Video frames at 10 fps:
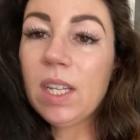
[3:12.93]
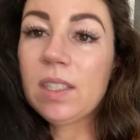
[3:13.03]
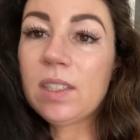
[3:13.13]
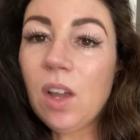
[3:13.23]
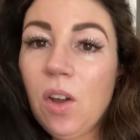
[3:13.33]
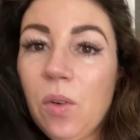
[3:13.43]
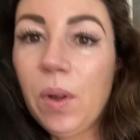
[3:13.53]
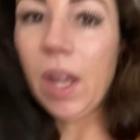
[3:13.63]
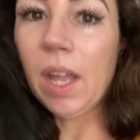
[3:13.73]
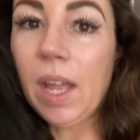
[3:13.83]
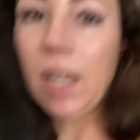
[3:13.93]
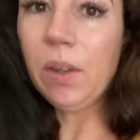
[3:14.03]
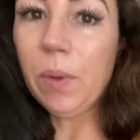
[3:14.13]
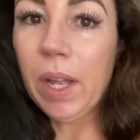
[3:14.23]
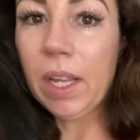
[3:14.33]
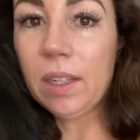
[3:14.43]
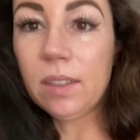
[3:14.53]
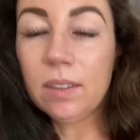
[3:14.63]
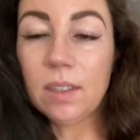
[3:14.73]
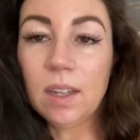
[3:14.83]
So anyway,
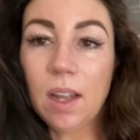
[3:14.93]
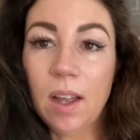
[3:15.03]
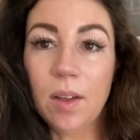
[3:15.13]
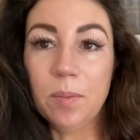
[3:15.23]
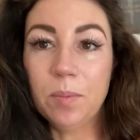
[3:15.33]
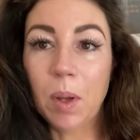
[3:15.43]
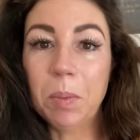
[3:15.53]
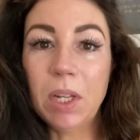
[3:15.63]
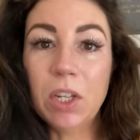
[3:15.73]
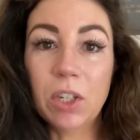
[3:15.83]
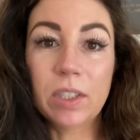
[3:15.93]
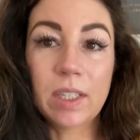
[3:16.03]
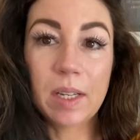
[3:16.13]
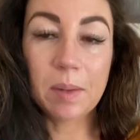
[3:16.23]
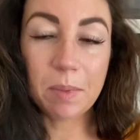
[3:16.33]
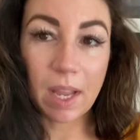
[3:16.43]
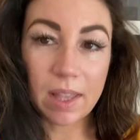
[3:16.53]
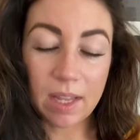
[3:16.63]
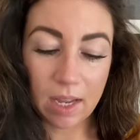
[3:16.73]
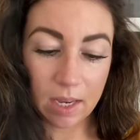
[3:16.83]
I'm gonna nurse him
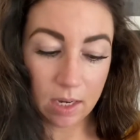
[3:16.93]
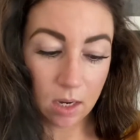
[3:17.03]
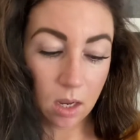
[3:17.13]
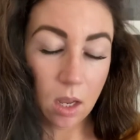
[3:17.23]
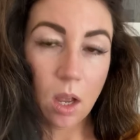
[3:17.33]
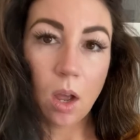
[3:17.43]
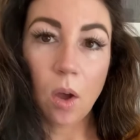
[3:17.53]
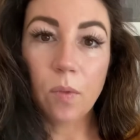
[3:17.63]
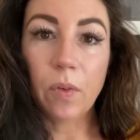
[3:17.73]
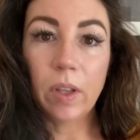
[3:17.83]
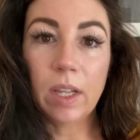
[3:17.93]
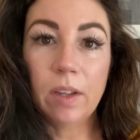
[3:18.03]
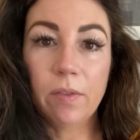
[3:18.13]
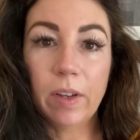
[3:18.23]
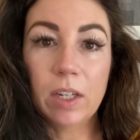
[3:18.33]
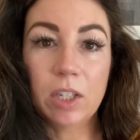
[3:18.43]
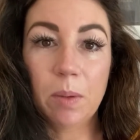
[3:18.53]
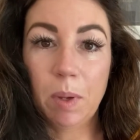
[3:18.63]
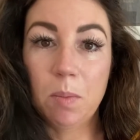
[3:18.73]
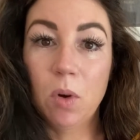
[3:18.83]
and then hopefully finish
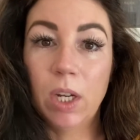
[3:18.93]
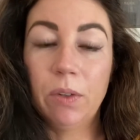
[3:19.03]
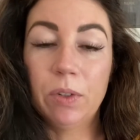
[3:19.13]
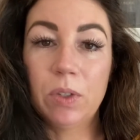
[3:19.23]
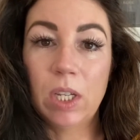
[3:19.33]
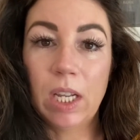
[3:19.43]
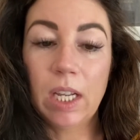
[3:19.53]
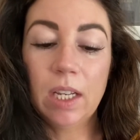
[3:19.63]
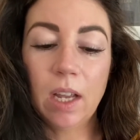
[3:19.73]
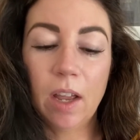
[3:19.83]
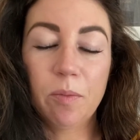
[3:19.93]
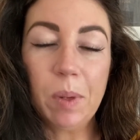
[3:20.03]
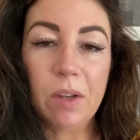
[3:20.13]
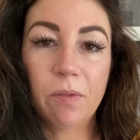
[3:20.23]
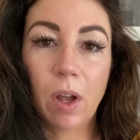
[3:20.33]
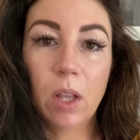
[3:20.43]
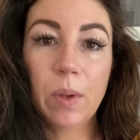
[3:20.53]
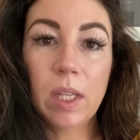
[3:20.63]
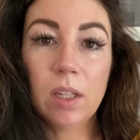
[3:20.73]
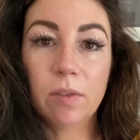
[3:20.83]
up my morning routine. I've been
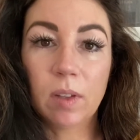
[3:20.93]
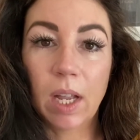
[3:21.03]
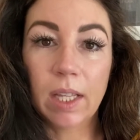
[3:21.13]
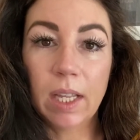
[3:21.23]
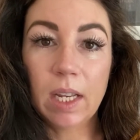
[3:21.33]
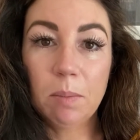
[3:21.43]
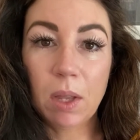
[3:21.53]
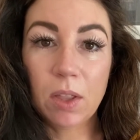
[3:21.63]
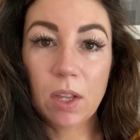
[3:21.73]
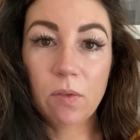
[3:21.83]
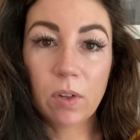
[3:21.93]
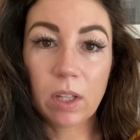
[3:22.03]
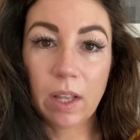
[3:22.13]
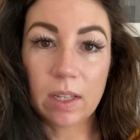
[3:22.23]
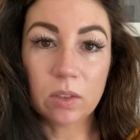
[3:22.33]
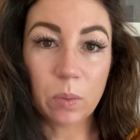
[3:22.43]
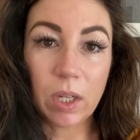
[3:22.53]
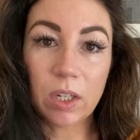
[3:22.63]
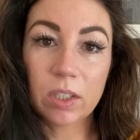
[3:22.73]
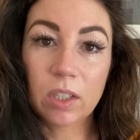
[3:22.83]
following the Flylady Method for the last
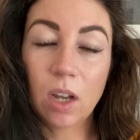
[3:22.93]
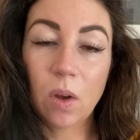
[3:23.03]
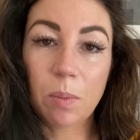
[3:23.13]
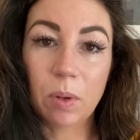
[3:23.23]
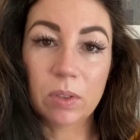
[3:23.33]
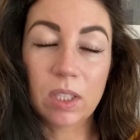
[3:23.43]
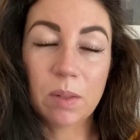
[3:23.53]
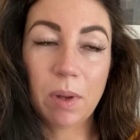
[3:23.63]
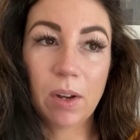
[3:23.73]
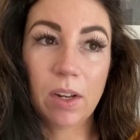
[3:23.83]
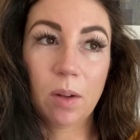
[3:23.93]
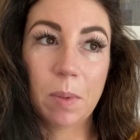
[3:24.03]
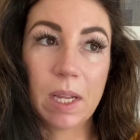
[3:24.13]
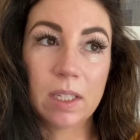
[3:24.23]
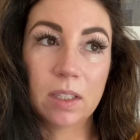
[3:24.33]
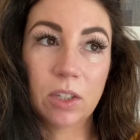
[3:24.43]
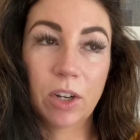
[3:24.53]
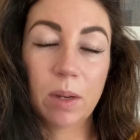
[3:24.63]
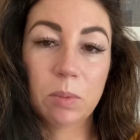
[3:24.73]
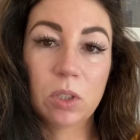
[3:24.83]
week or so. I posted about it on my
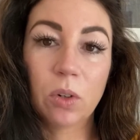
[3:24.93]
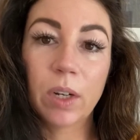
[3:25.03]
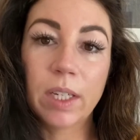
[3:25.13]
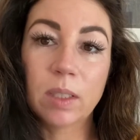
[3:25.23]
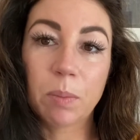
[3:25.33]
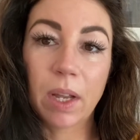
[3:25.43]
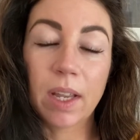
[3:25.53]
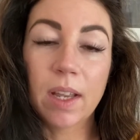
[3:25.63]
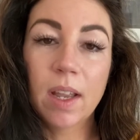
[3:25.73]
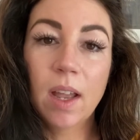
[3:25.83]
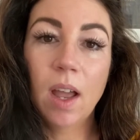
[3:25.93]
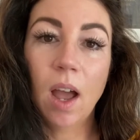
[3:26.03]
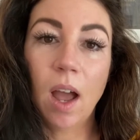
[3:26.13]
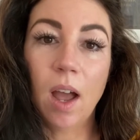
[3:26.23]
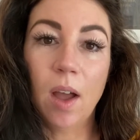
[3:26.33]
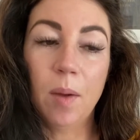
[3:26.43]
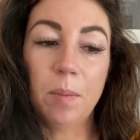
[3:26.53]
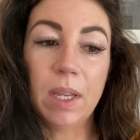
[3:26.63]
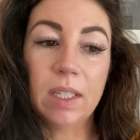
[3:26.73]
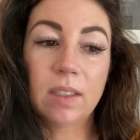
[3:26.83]
Instagram stories, but
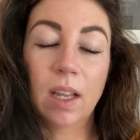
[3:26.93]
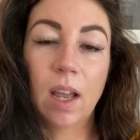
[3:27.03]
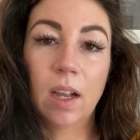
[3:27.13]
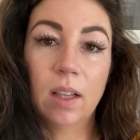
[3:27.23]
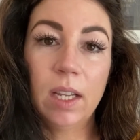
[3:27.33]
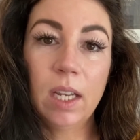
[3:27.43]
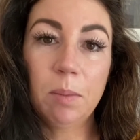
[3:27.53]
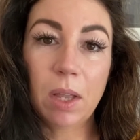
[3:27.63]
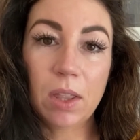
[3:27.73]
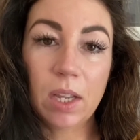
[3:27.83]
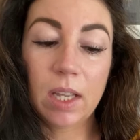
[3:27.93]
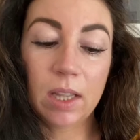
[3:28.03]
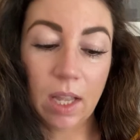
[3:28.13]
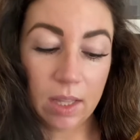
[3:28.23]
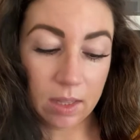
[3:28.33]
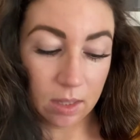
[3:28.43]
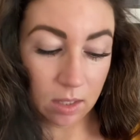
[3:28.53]
it's a cleaning method that